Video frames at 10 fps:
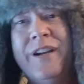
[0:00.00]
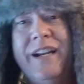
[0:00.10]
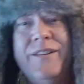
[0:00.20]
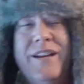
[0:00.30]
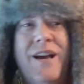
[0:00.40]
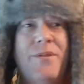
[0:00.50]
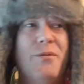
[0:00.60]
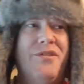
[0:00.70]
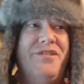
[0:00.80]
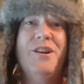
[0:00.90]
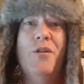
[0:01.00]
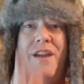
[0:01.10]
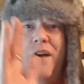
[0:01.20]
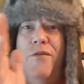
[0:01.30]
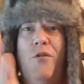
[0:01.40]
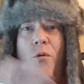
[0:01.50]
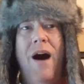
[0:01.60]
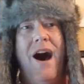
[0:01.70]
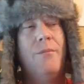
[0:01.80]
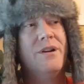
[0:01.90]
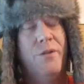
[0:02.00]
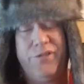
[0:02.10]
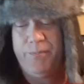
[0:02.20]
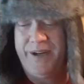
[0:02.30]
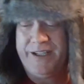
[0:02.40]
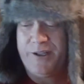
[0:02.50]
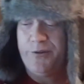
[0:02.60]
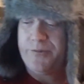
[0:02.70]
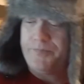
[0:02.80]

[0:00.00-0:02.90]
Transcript: and then there was still there for a while, but it wasn't being used,